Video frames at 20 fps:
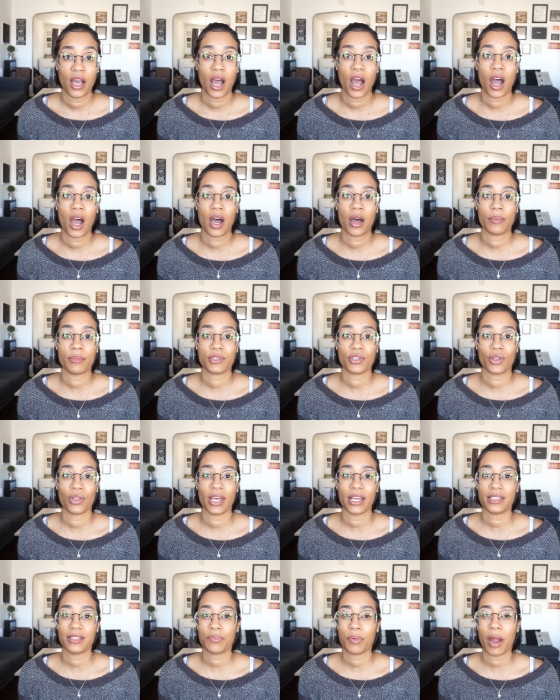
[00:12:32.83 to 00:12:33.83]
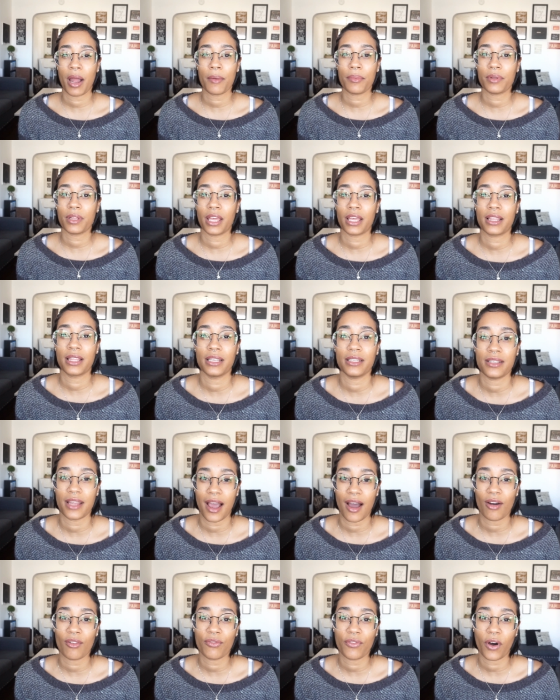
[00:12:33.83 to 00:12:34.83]
Um, so that's probably like the
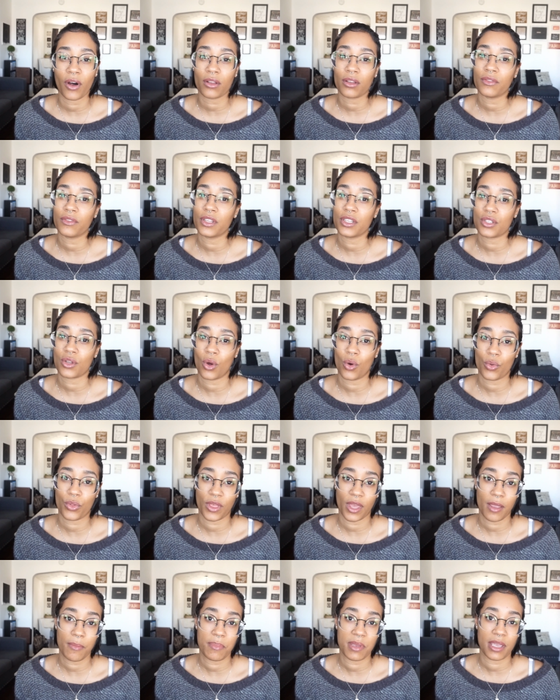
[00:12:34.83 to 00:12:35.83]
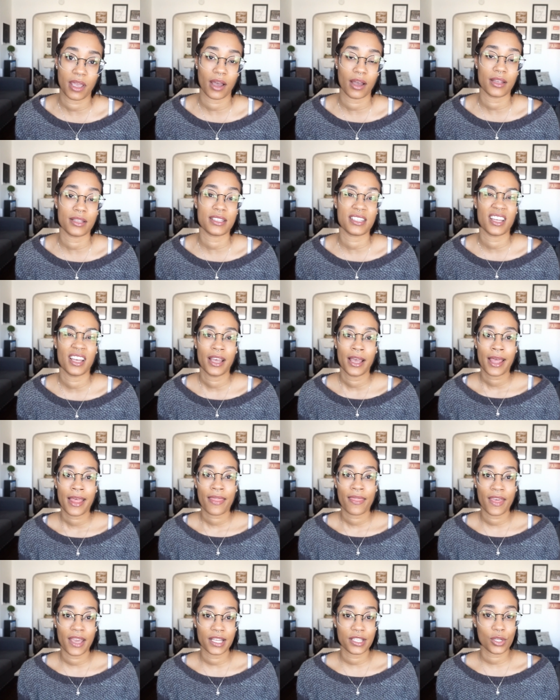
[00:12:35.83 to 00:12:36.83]
downfall of this whole thing, because
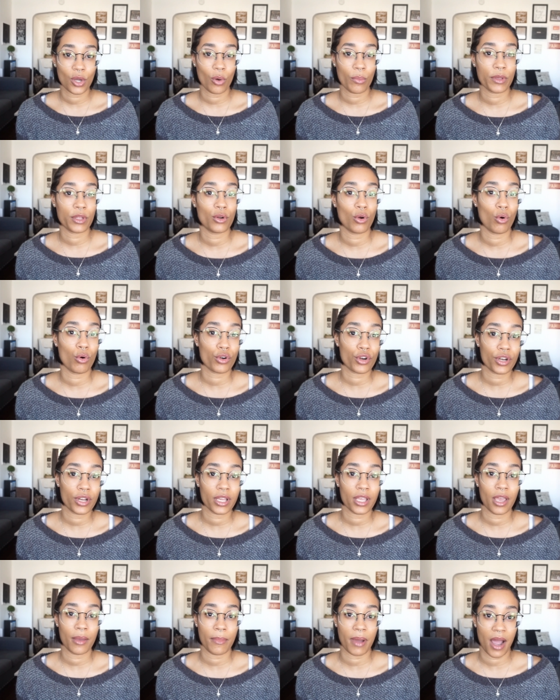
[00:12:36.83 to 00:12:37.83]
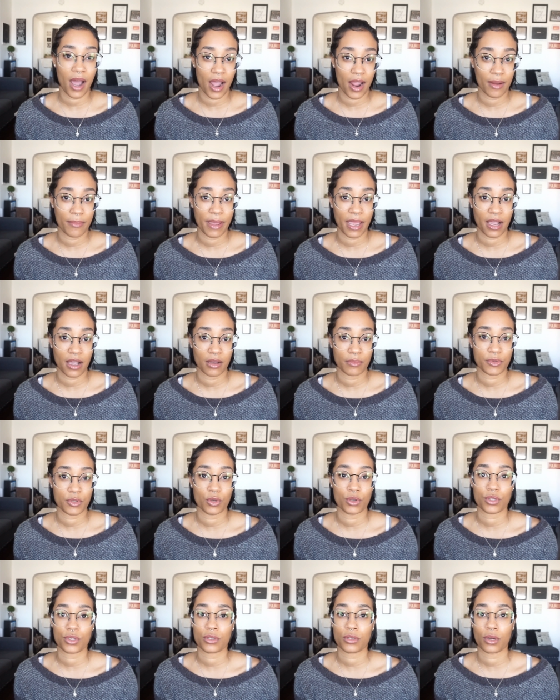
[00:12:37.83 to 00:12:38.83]
they told me in order to get my iron back up to
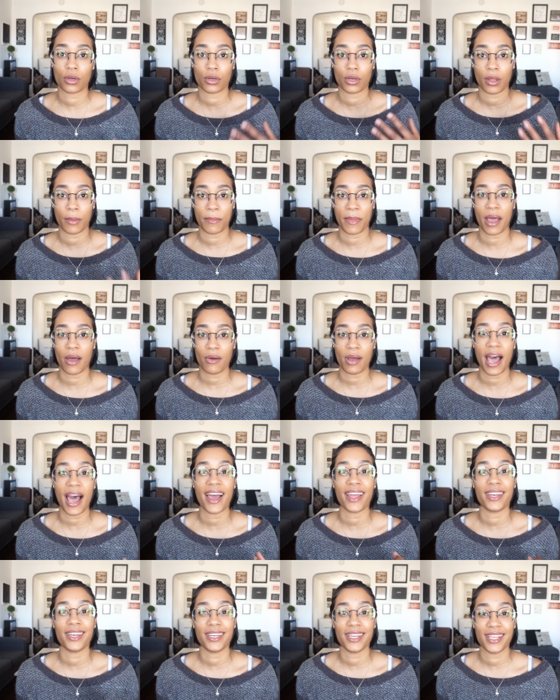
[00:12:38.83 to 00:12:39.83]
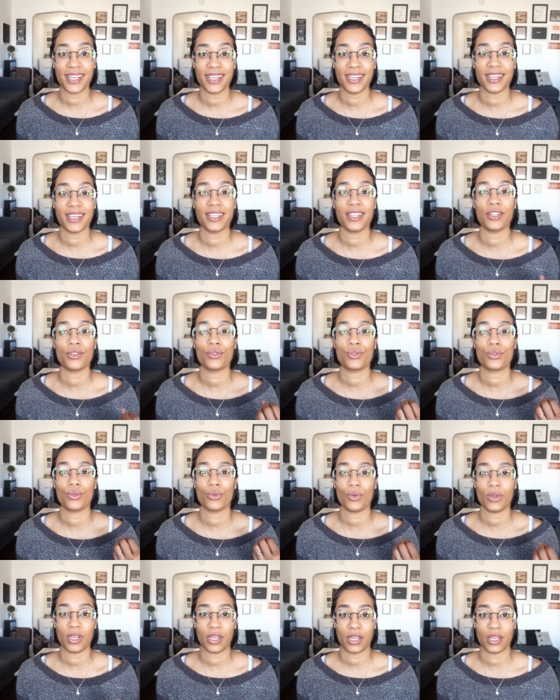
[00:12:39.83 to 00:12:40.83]
a certain amount, I needed
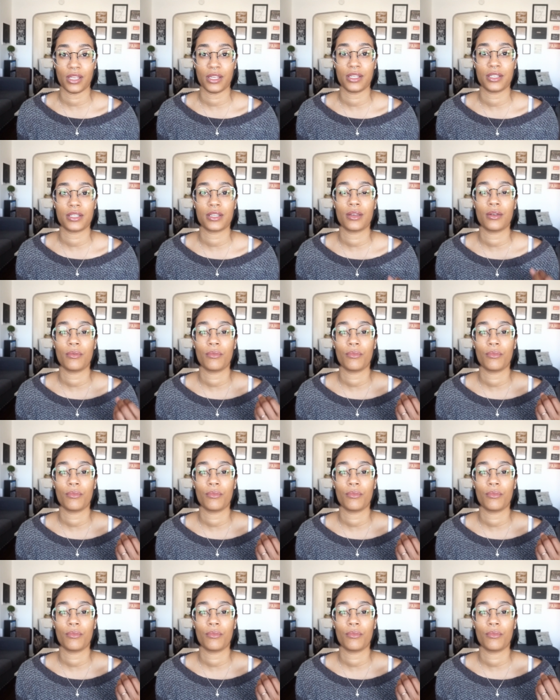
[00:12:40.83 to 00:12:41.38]
to eat